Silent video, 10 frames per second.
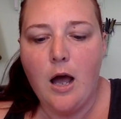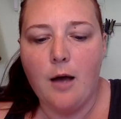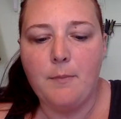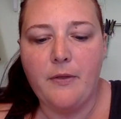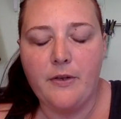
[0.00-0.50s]

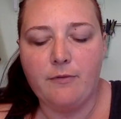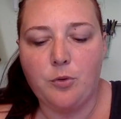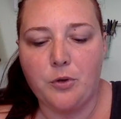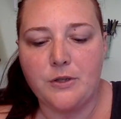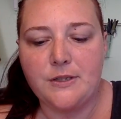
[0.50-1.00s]
And then of
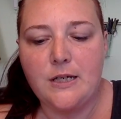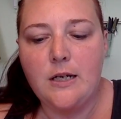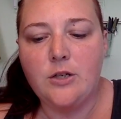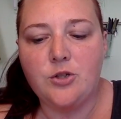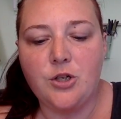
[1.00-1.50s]
course
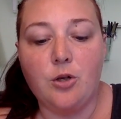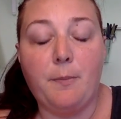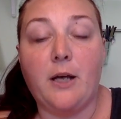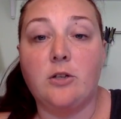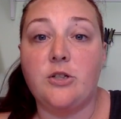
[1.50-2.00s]
Jingle
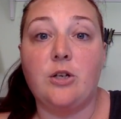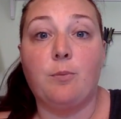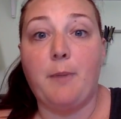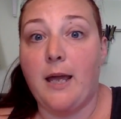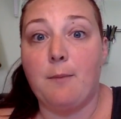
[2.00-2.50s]
Bell
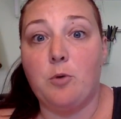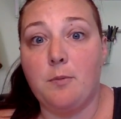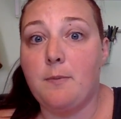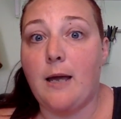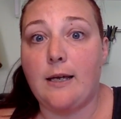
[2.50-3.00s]
Jingle Bam
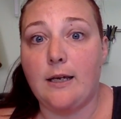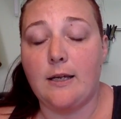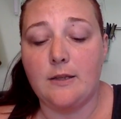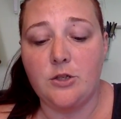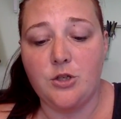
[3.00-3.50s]
will be back
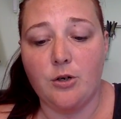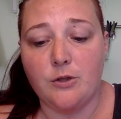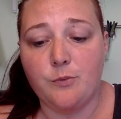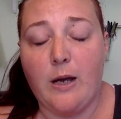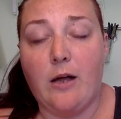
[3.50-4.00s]
again this year
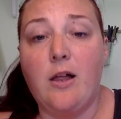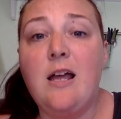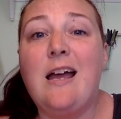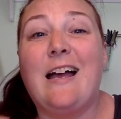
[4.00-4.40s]
as well.